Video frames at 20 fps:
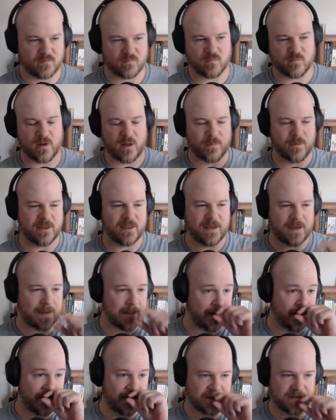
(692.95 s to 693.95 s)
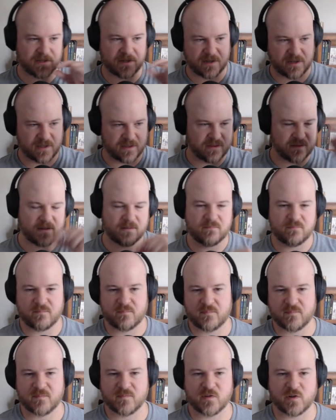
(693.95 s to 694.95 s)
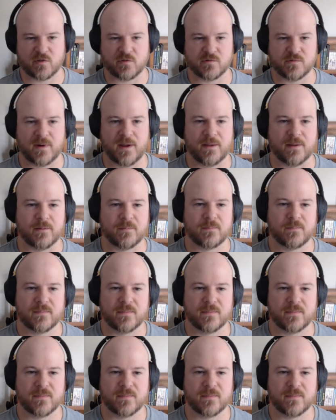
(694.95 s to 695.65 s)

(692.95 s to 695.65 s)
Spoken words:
when I made the island, I actually did the circles around it.